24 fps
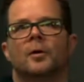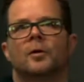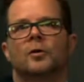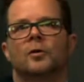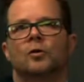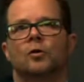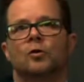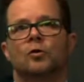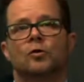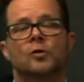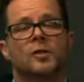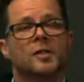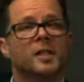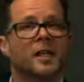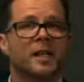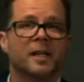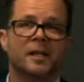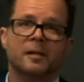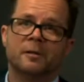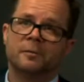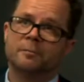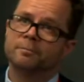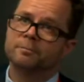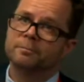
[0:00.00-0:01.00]

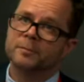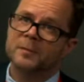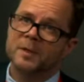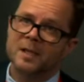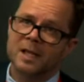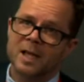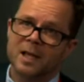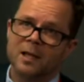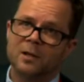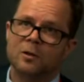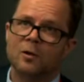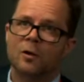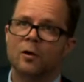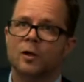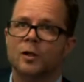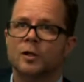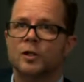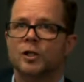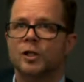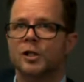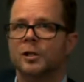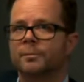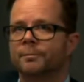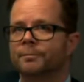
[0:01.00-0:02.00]
using
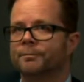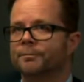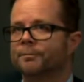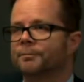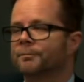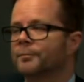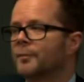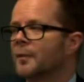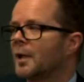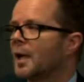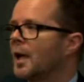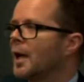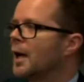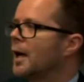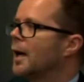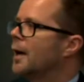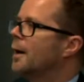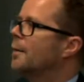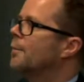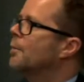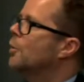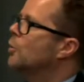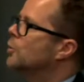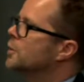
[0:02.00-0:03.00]
technology
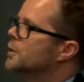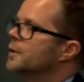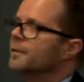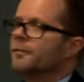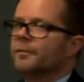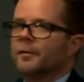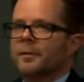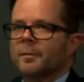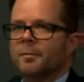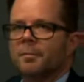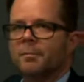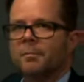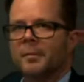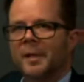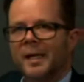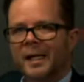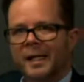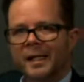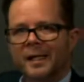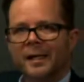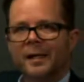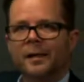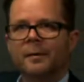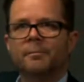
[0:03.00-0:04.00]
or different
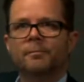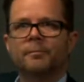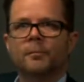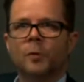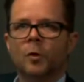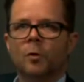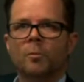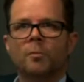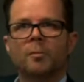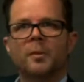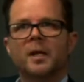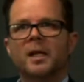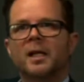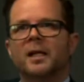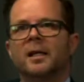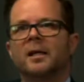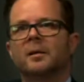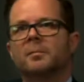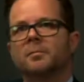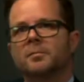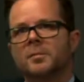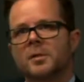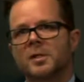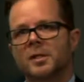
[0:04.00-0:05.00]
media or
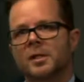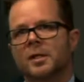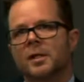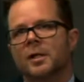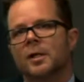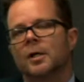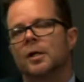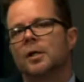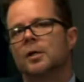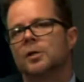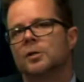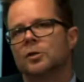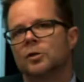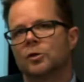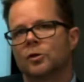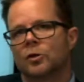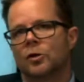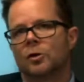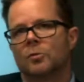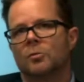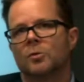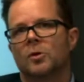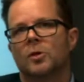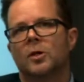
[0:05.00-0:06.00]
mediums to
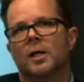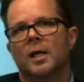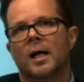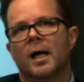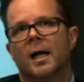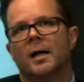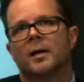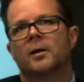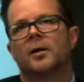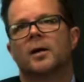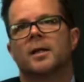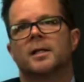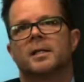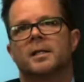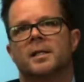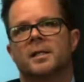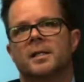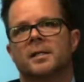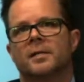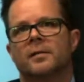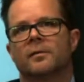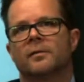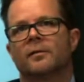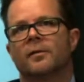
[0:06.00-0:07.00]
communicate
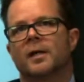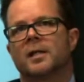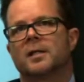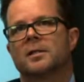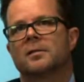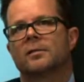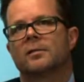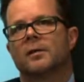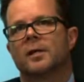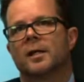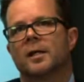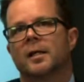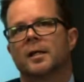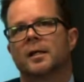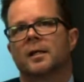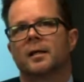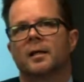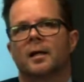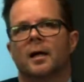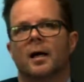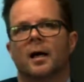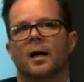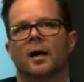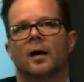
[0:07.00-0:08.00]
ideas effectively
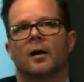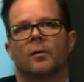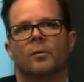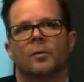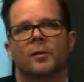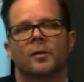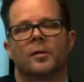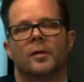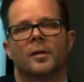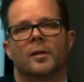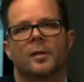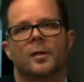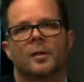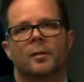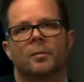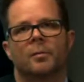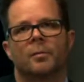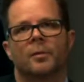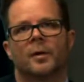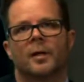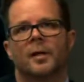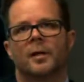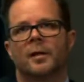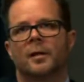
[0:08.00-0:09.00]
within the
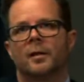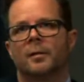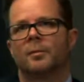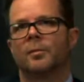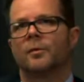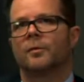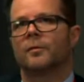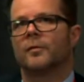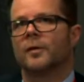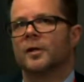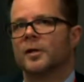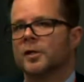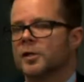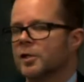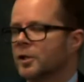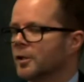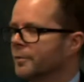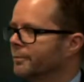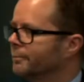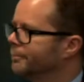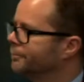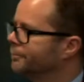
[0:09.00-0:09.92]
profession.